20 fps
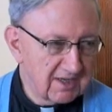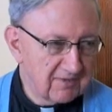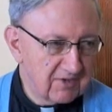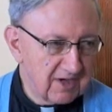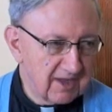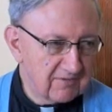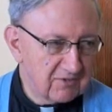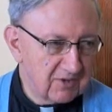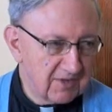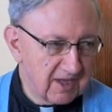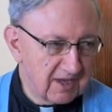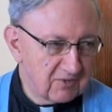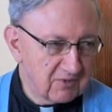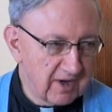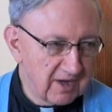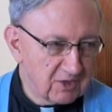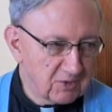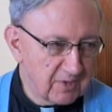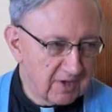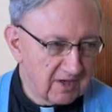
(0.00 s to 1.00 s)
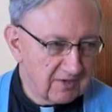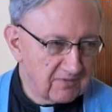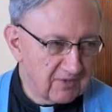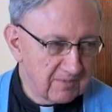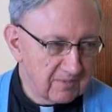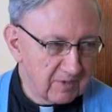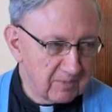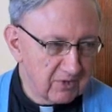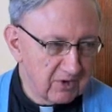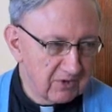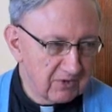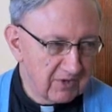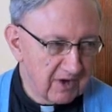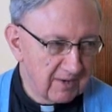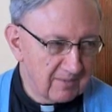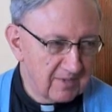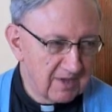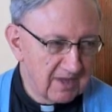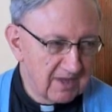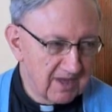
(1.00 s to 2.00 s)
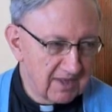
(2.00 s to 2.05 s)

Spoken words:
even after they had graduated from the program,